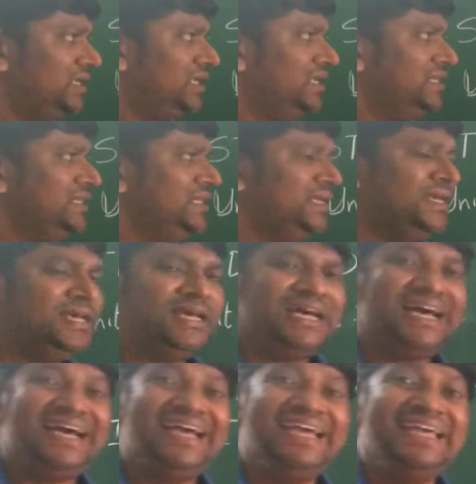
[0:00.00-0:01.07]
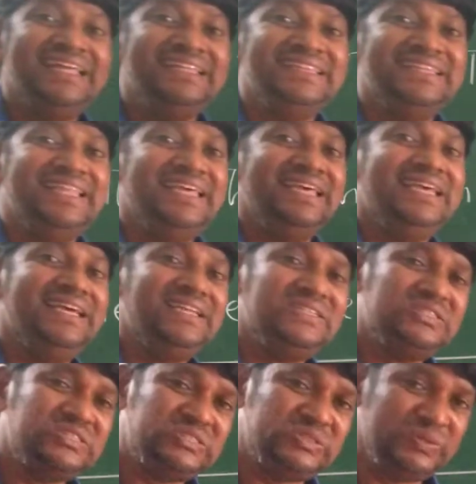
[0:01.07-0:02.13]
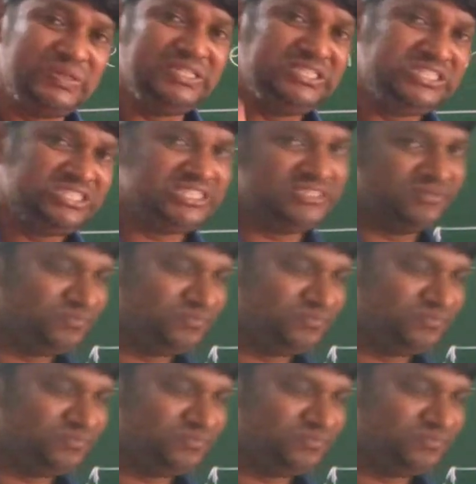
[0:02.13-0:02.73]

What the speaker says: India and their solution.